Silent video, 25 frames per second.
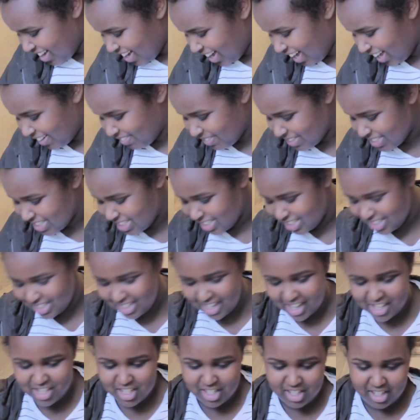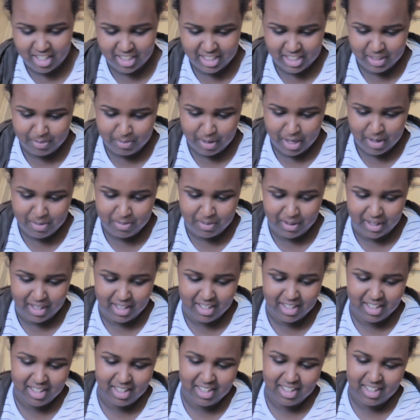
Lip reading: I was such an ugly baby.